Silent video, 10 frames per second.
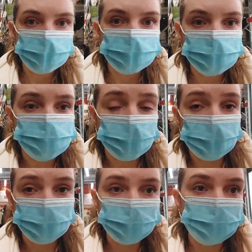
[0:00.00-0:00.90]
And as we are
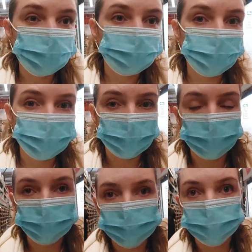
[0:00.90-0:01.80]
here, we
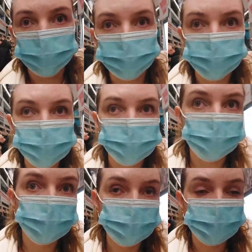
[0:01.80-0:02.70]
are also going to
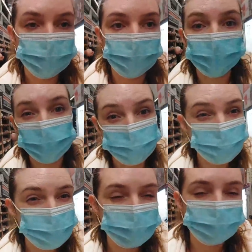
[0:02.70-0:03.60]
watch the
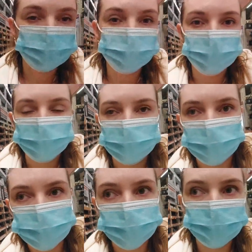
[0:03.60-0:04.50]
lamps
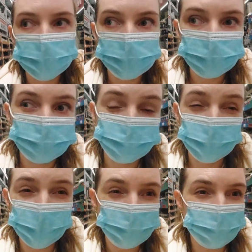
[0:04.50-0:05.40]
because we need to
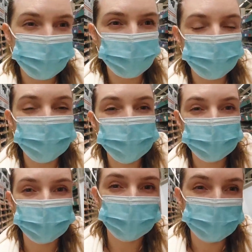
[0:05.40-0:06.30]
change the
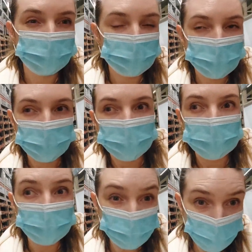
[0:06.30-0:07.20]
lamps
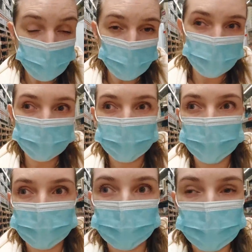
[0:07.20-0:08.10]
everywhere,
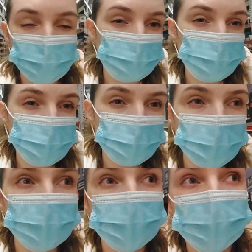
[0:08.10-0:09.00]
and we just want to
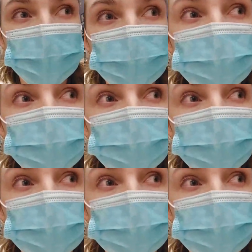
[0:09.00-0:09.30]
see